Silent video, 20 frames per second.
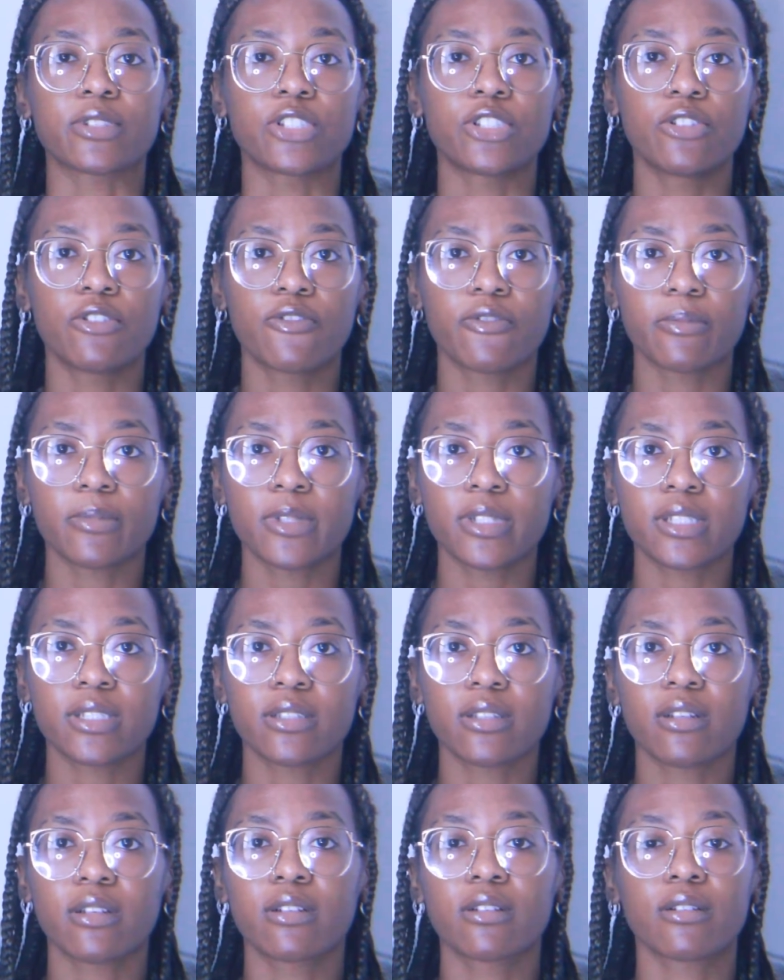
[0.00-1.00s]
chew from
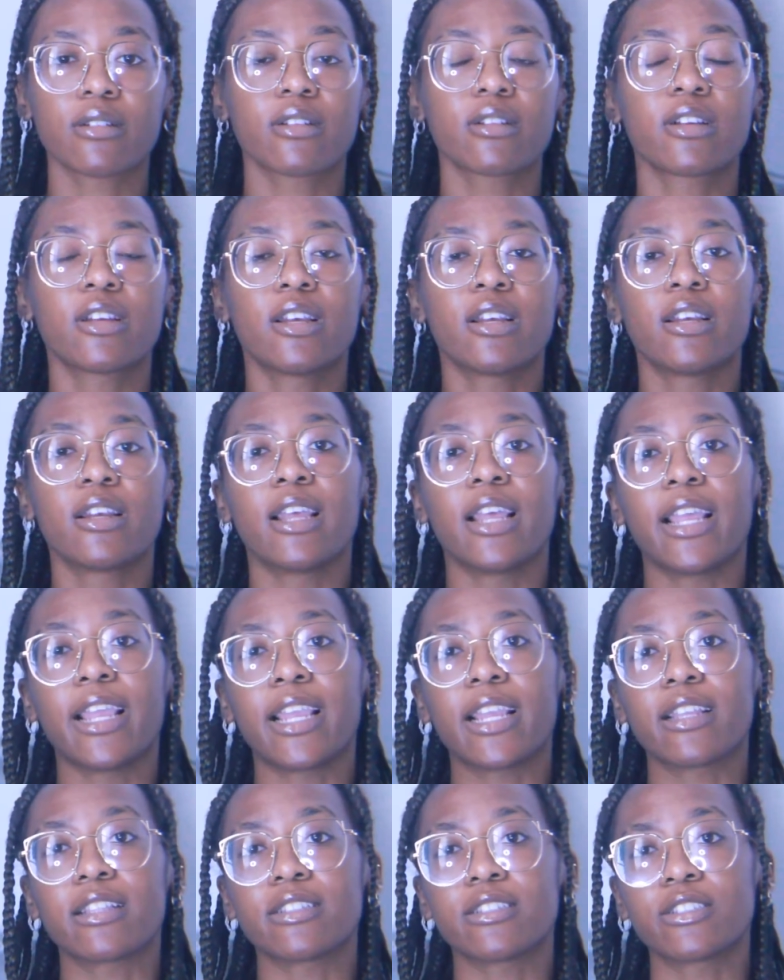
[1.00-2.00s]
this?
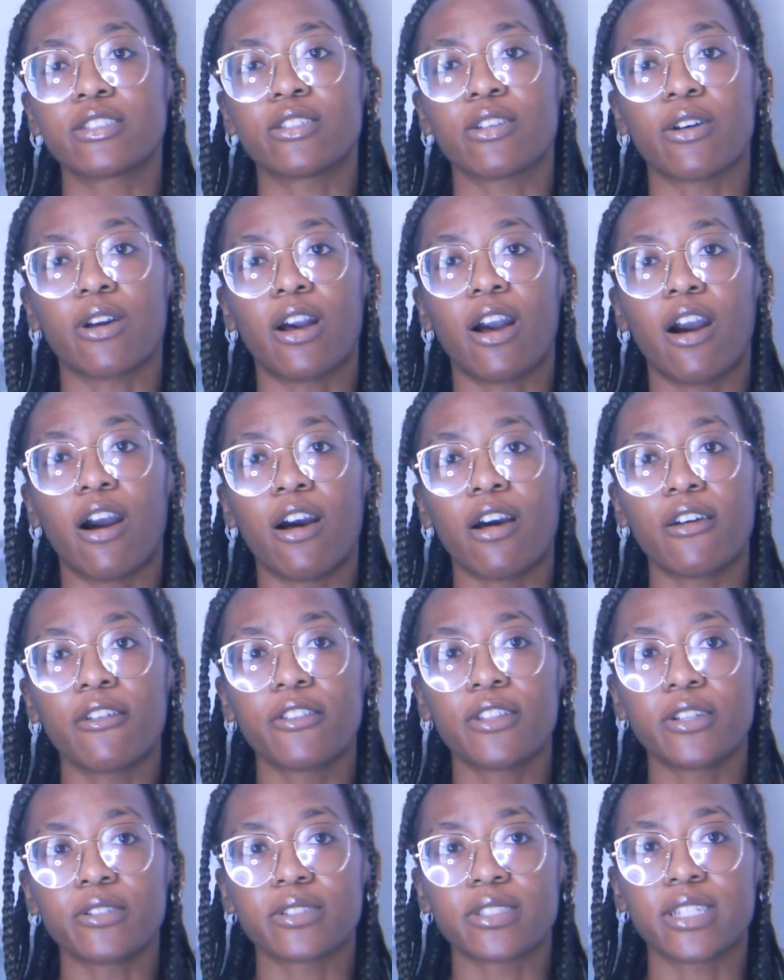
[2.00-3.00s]
And so all
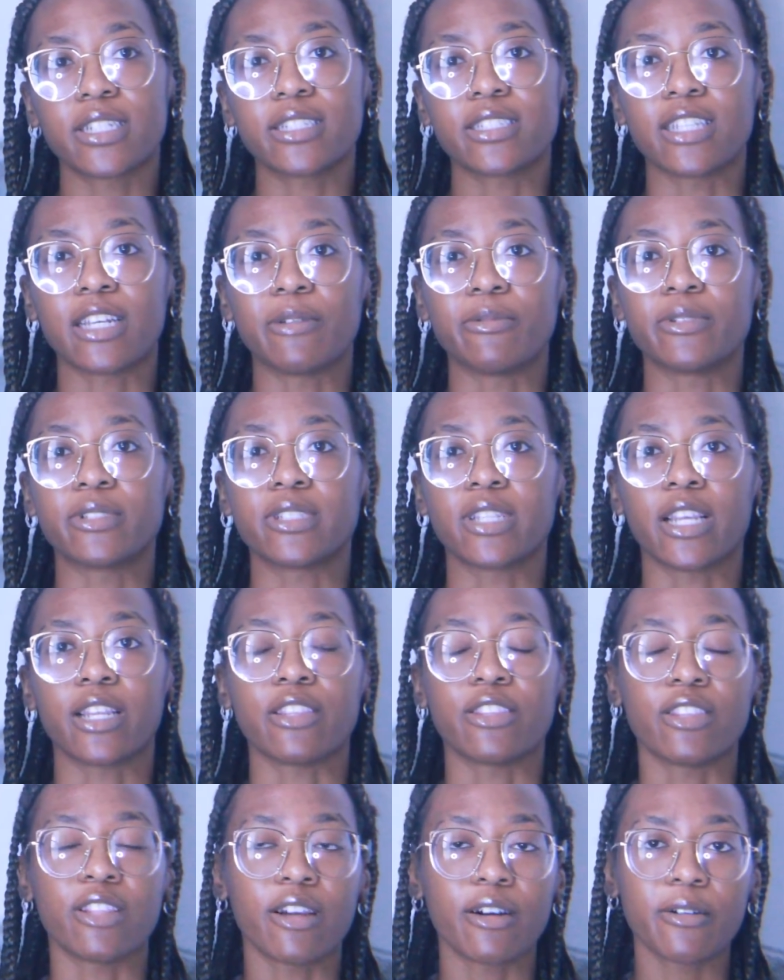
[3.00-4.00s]
of those things, I would
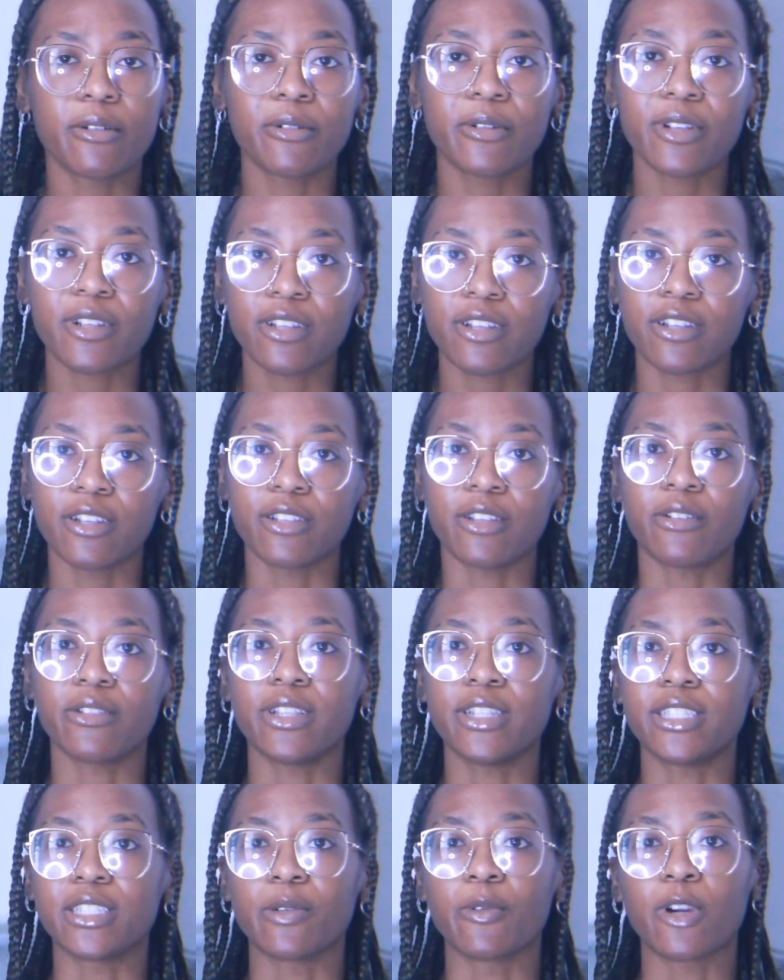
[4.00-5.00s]
say no, you don't
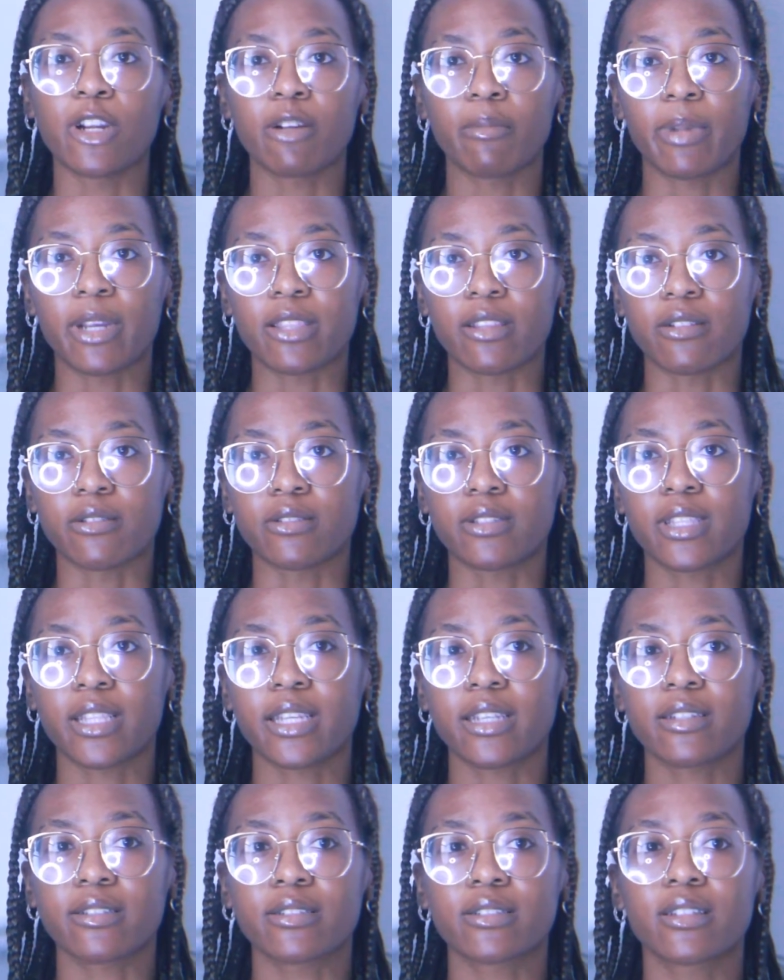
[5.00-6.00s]
need to worry about those
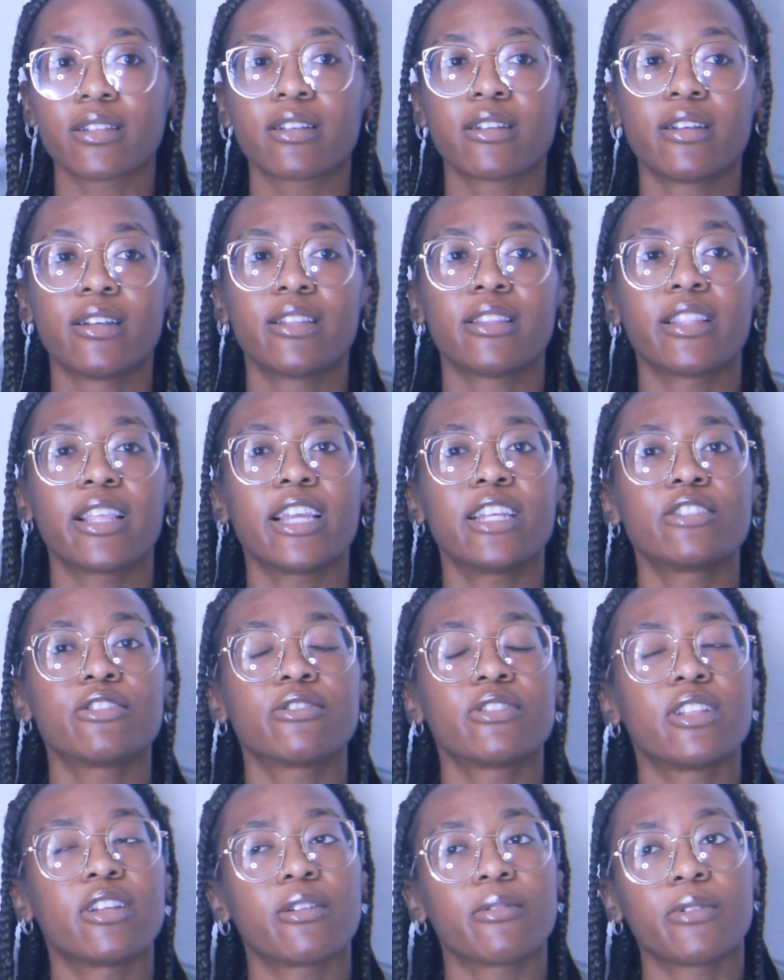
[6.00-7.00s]
things.
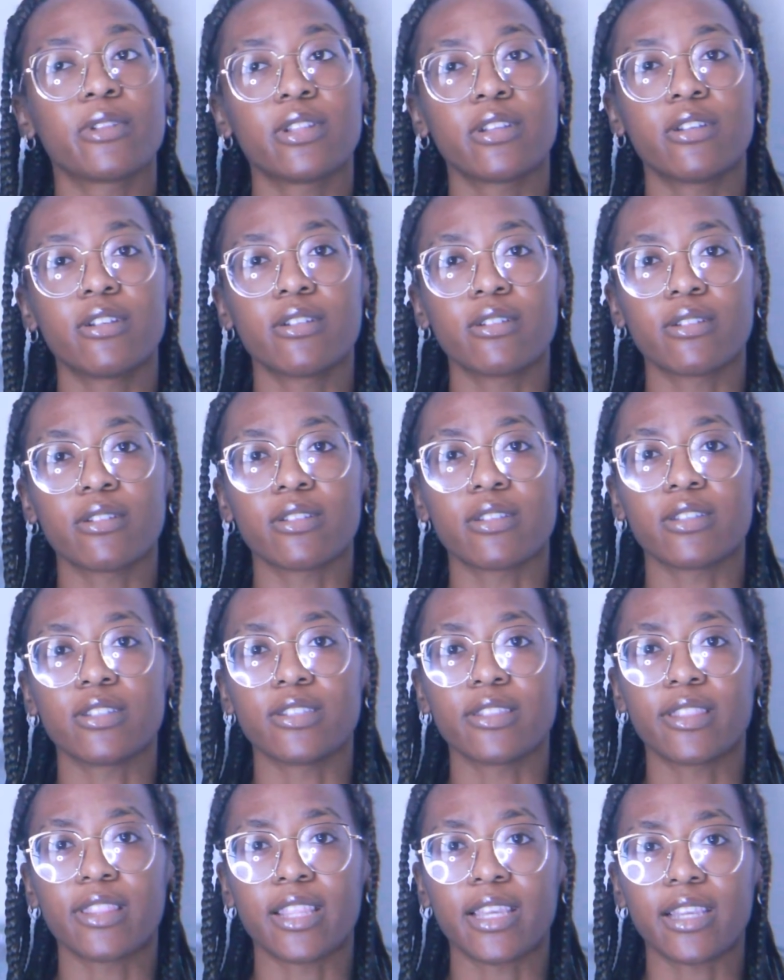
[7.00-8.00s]
Niteangel did a really good
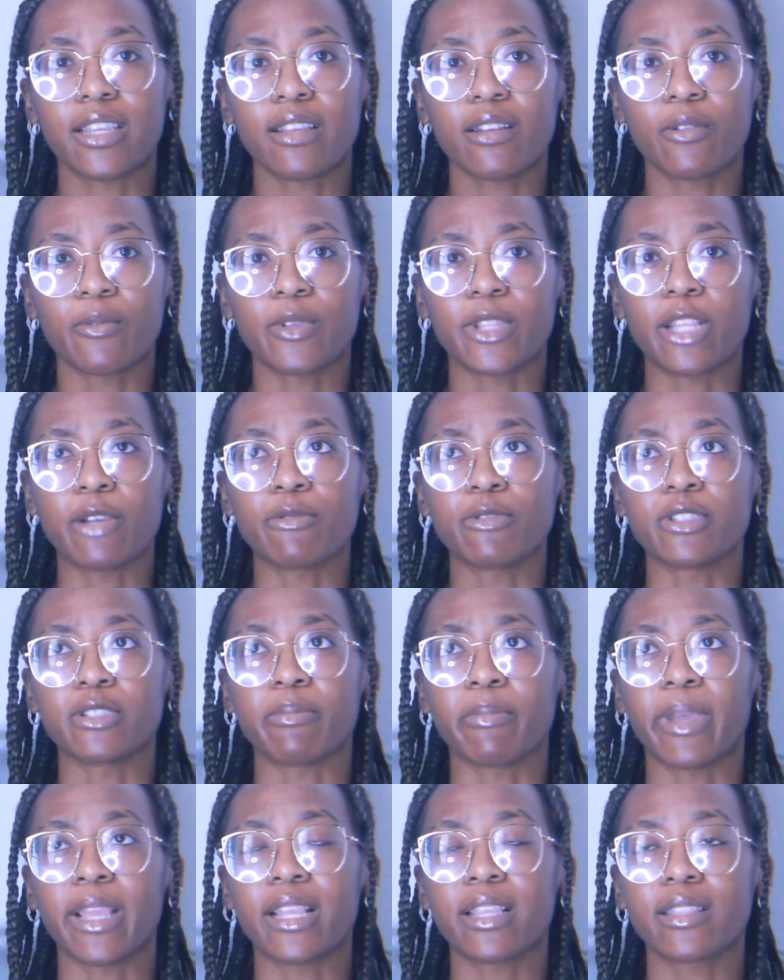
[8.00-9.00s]
thing when they
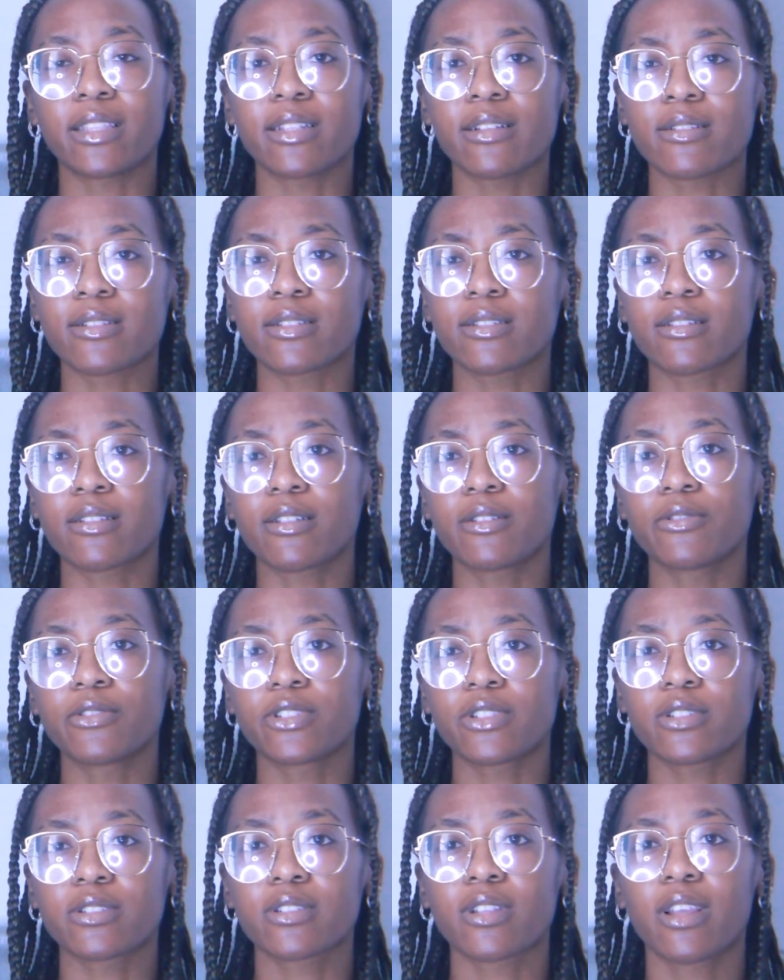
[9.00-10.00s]
was making these
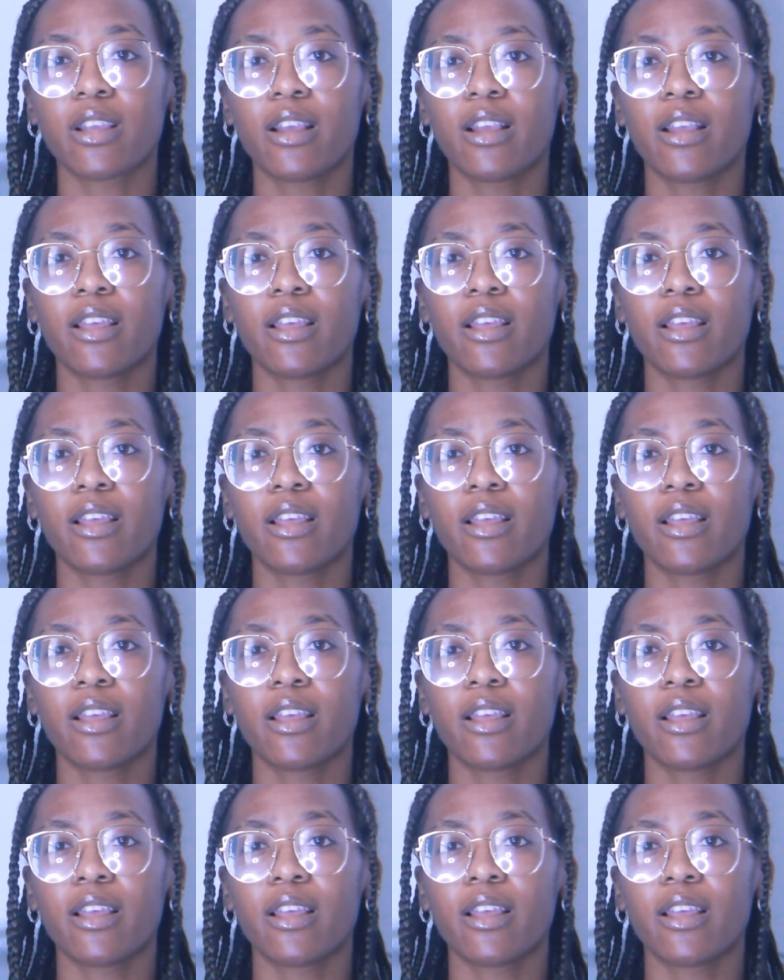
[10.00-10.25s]
enclosures.